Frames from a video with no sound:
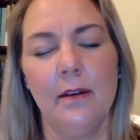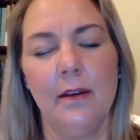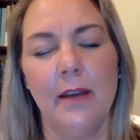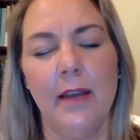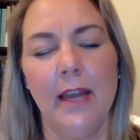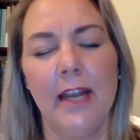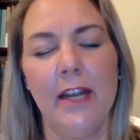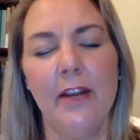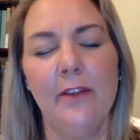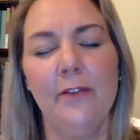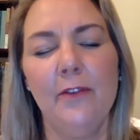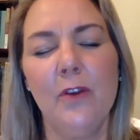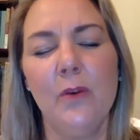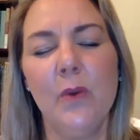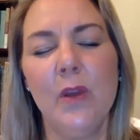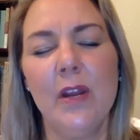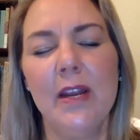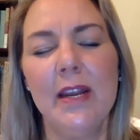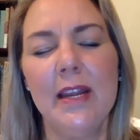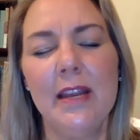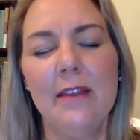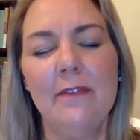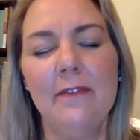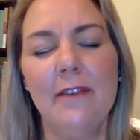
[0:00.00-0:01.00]
And if you
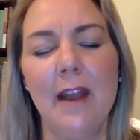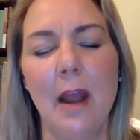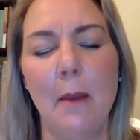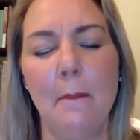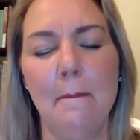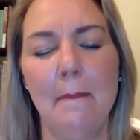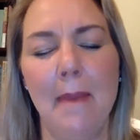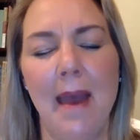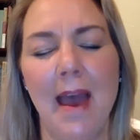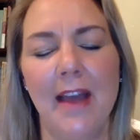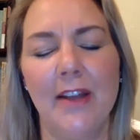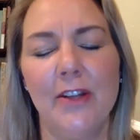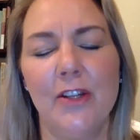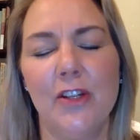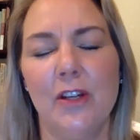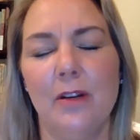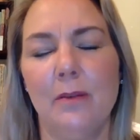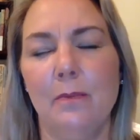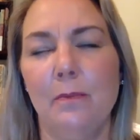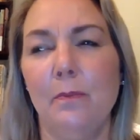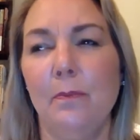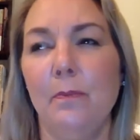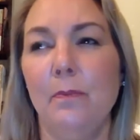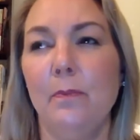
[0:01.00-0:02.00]
can even
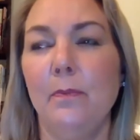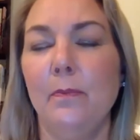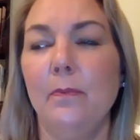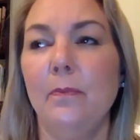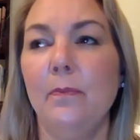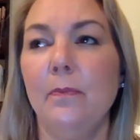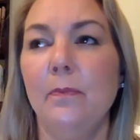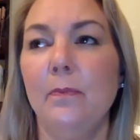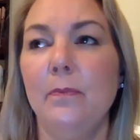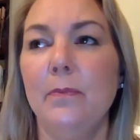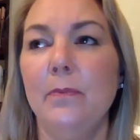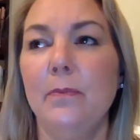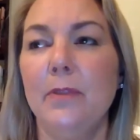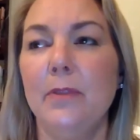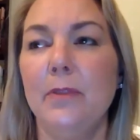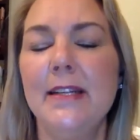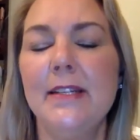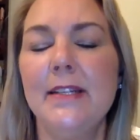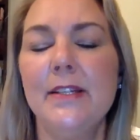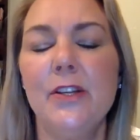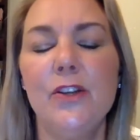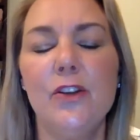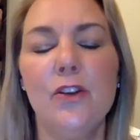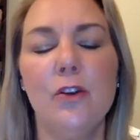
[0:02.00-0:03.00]
imagine
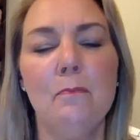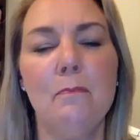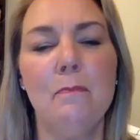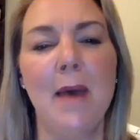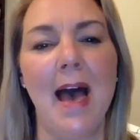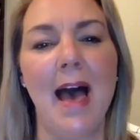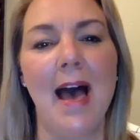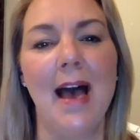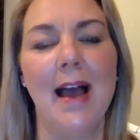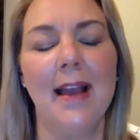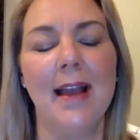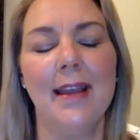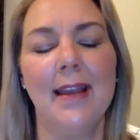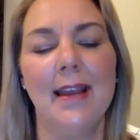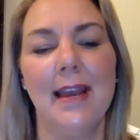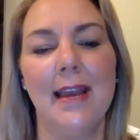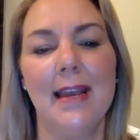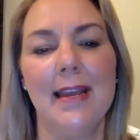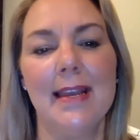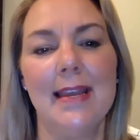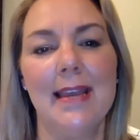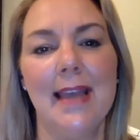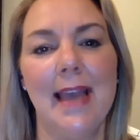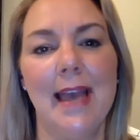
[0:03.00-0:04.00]
placing your back
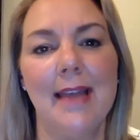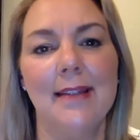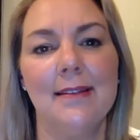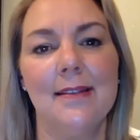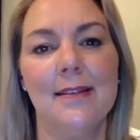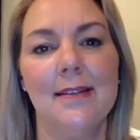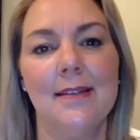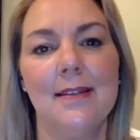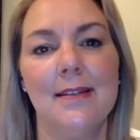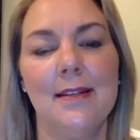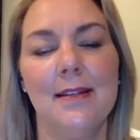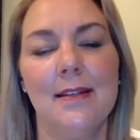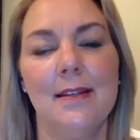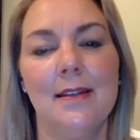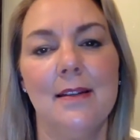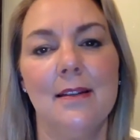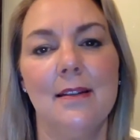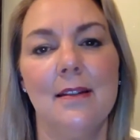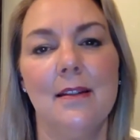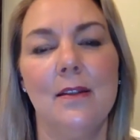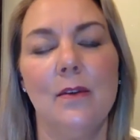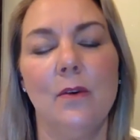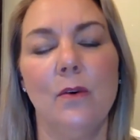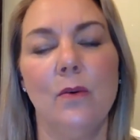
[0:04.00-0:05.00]
against
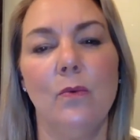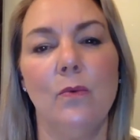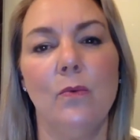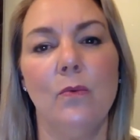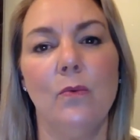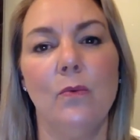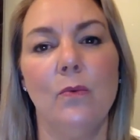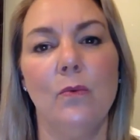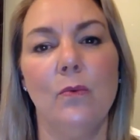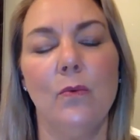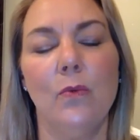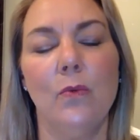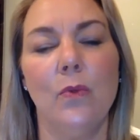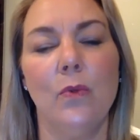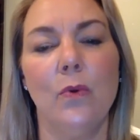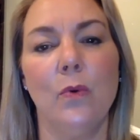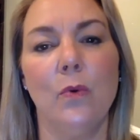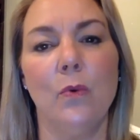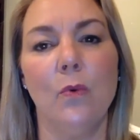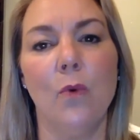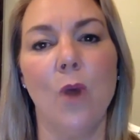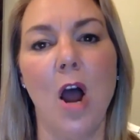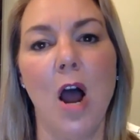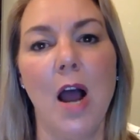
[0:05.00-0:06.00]
the
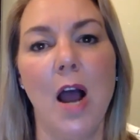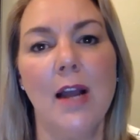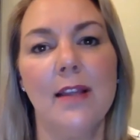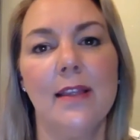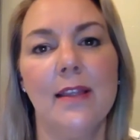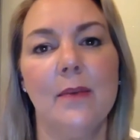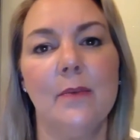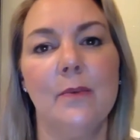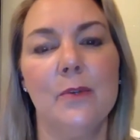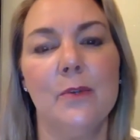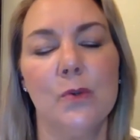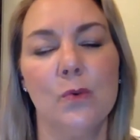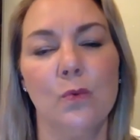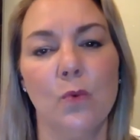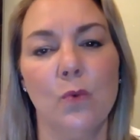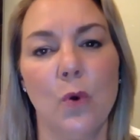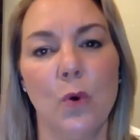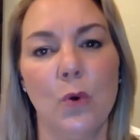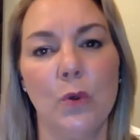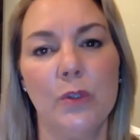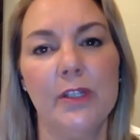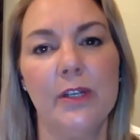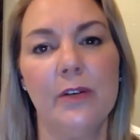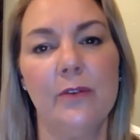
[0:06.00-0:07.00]
rock that was
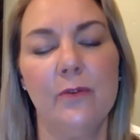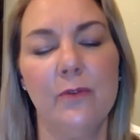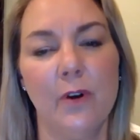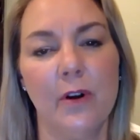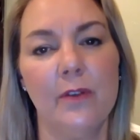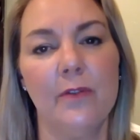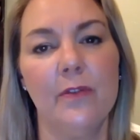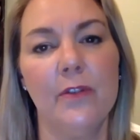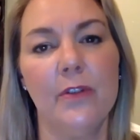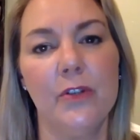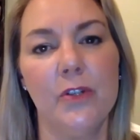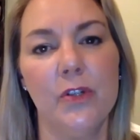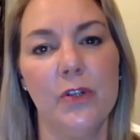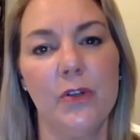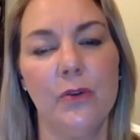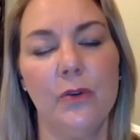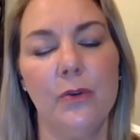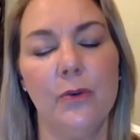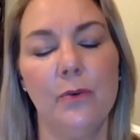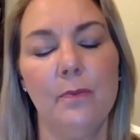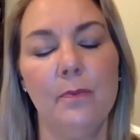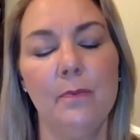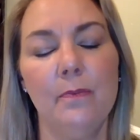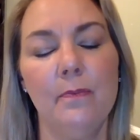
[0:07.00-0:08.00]
rolled in front of the
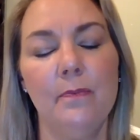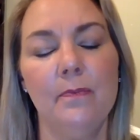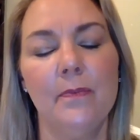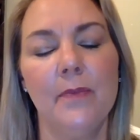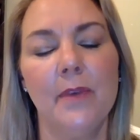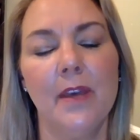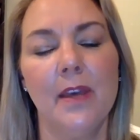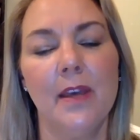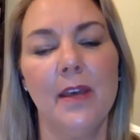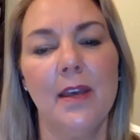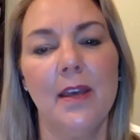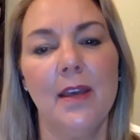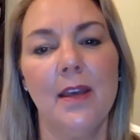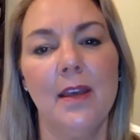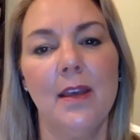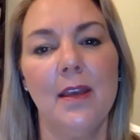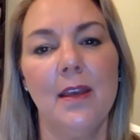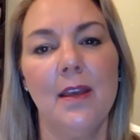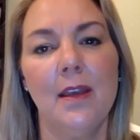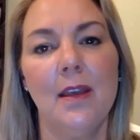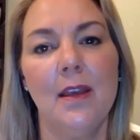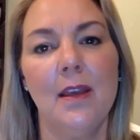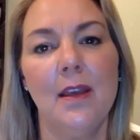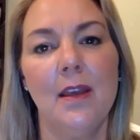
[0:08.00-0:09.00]
tomb
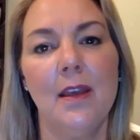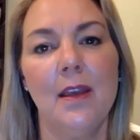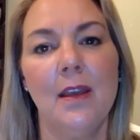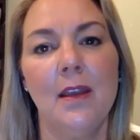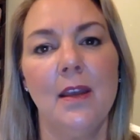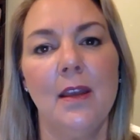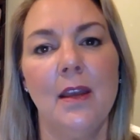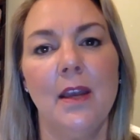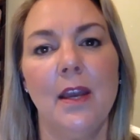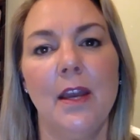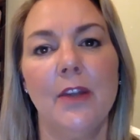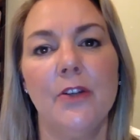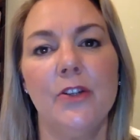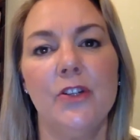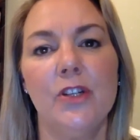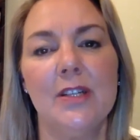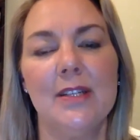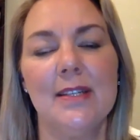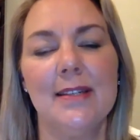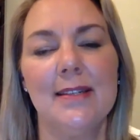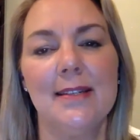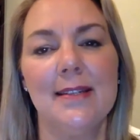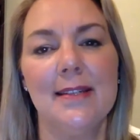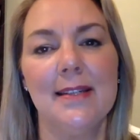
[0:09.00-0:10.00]
and
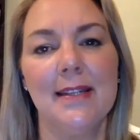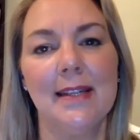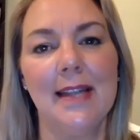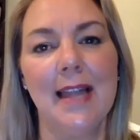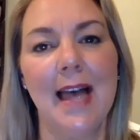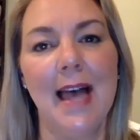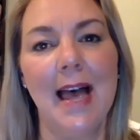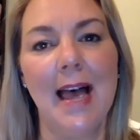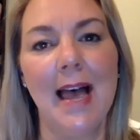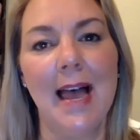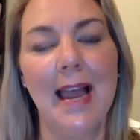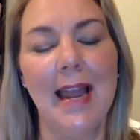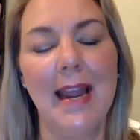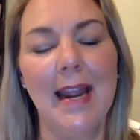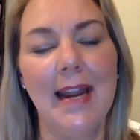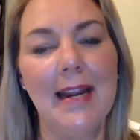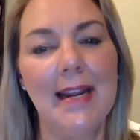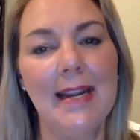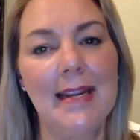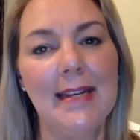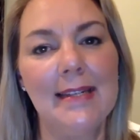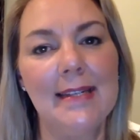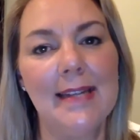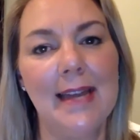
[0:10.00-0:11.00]
just
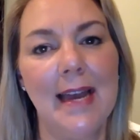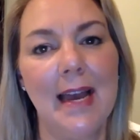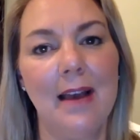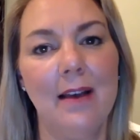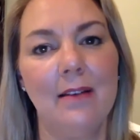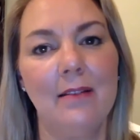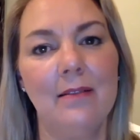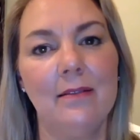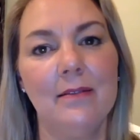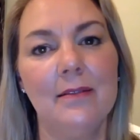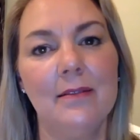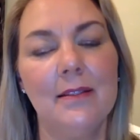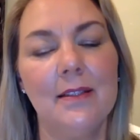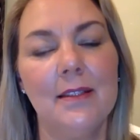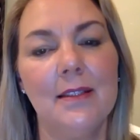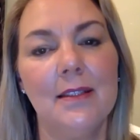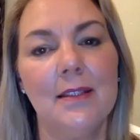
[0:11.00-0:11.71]
sliding down